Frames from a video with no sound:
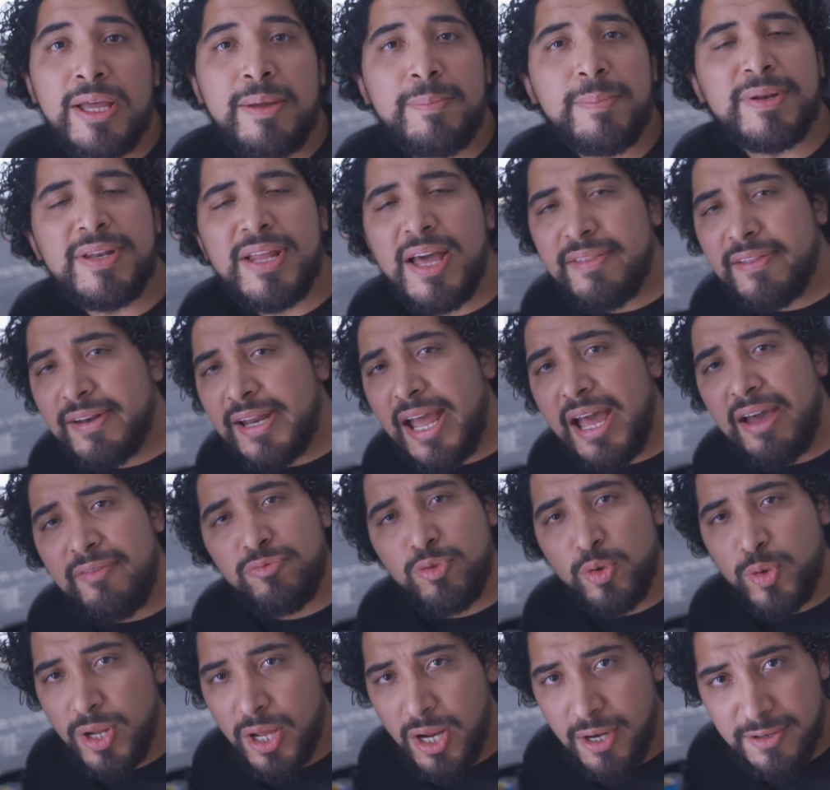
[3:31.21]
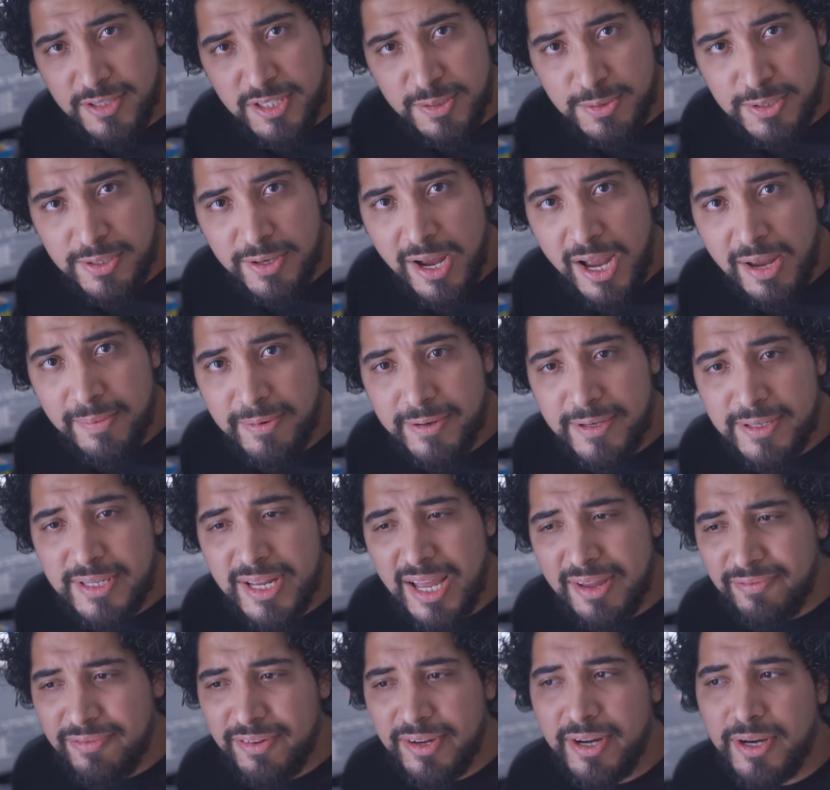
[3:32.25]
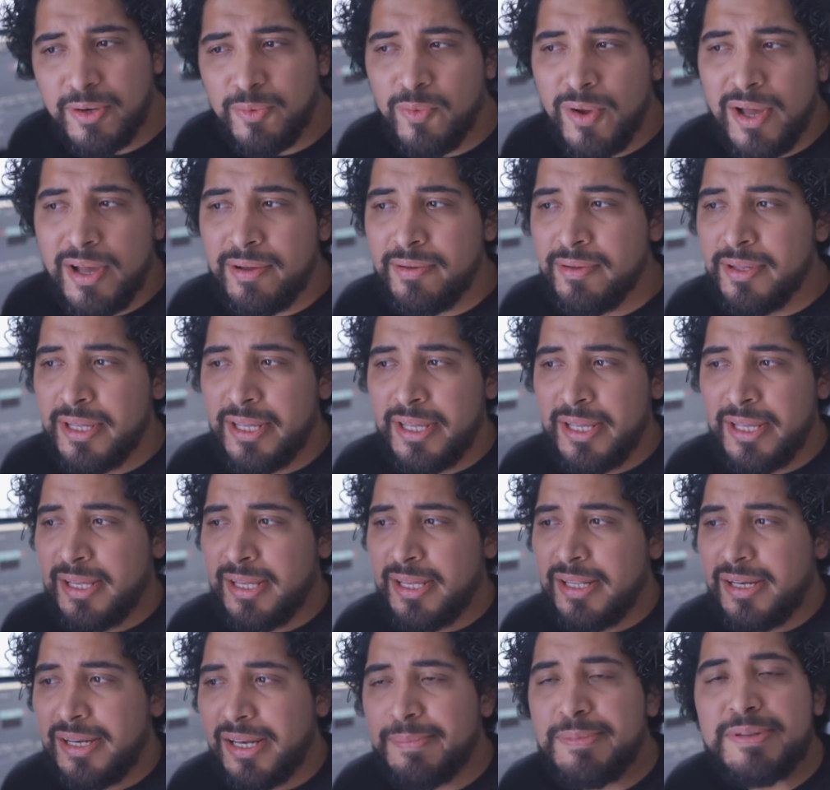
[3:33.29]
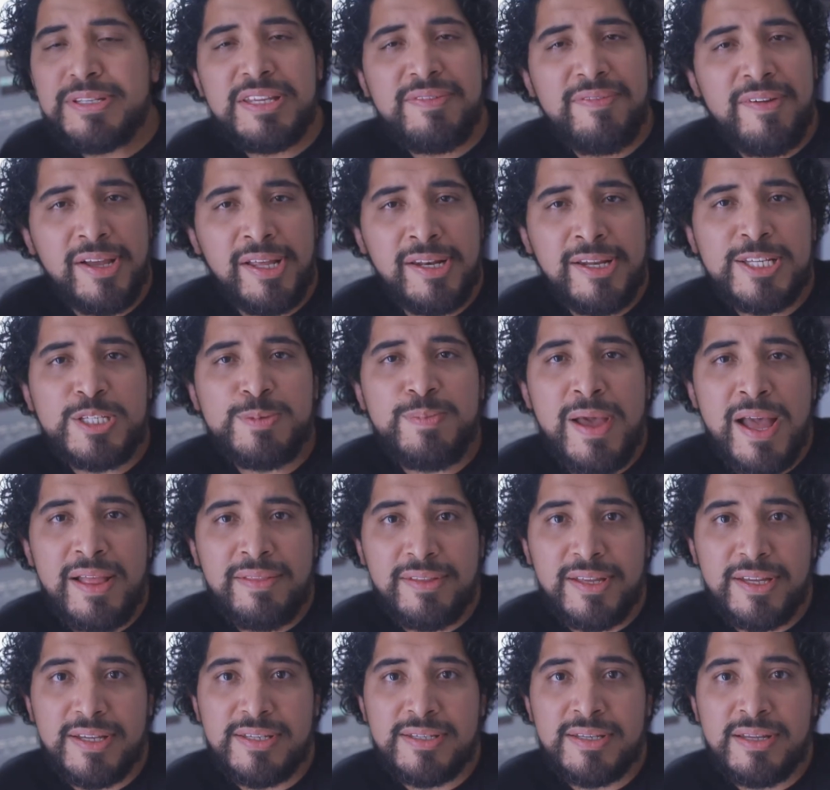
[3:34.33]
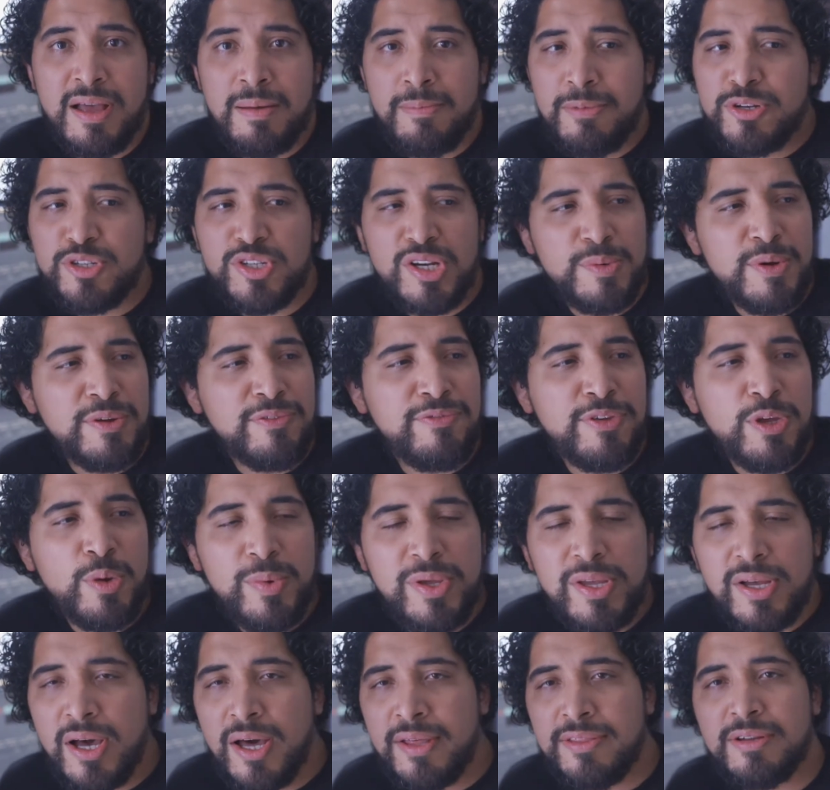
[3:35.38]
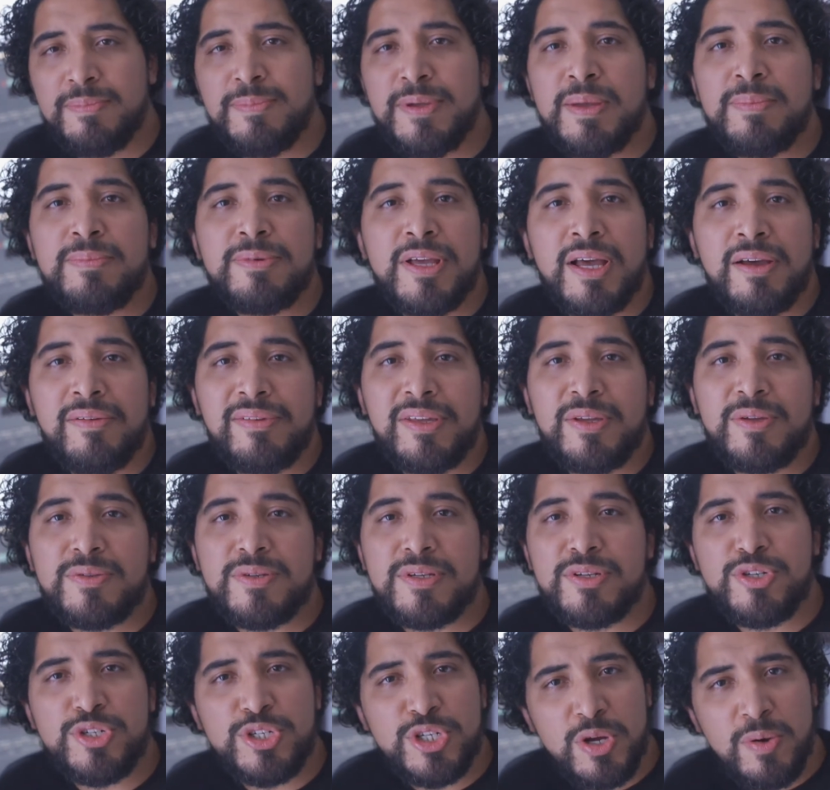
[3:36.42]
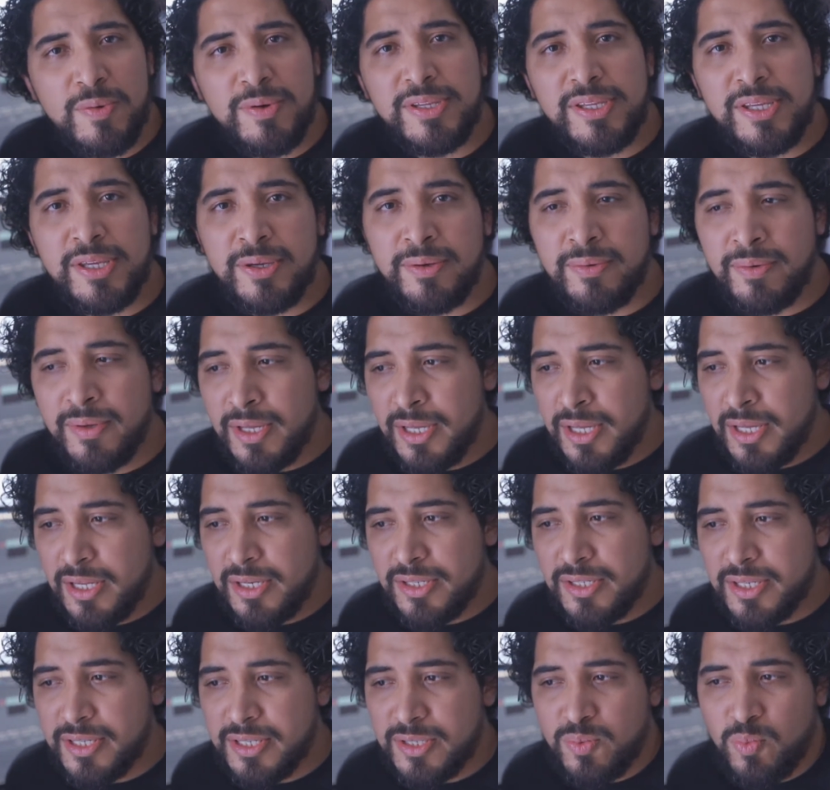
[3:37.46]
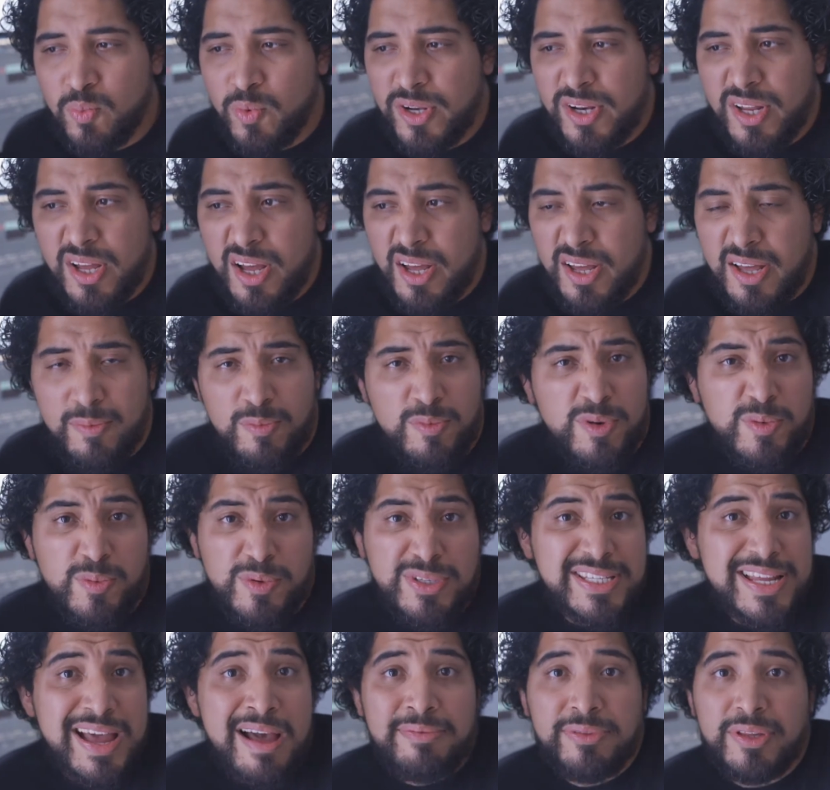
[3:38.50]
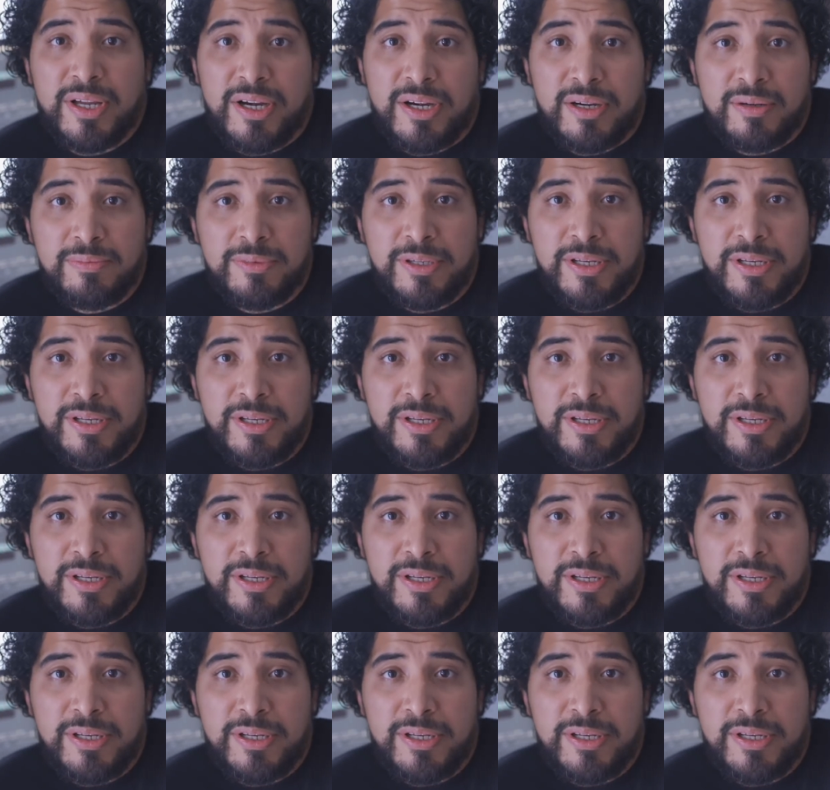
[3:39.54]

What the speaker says: But now that I have 300 subscribers, I figured, well, let me see if I can expand this. I'm gonna start reviewing other BMWs and showing you just what's out there.